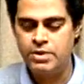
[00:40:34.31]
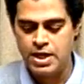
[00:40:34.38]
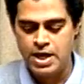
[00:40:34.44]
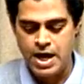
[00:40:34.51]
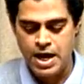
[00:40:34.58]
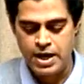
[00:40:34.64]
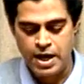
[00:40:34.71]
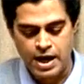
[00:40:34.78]

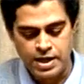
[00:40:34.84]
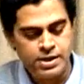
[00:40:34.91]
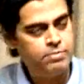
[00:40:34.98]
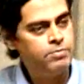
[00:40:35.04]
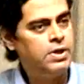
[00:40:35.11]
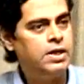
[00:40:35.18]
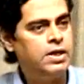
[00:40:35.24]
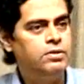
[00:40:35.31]
and
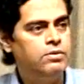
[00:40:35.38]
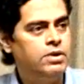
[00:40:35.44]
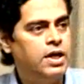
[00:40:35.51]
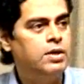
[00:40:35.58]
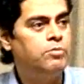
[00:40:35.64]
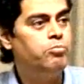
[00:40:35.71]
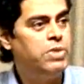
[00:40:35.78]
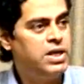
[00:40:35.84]
ultimately you
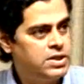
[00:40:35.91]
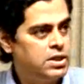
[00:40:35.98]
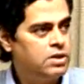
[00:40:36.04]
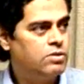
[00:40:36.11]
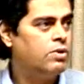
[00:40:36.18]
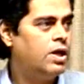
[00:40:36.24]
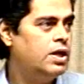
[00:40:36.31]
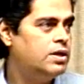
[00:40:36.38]
get better
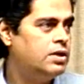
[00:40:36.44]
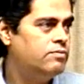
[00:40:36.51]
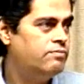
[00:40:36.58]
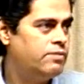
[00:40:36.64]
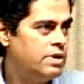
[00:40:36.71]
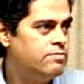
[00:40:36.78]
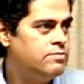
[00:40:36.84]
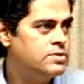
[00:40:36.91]
quality
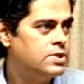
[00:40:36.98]
films.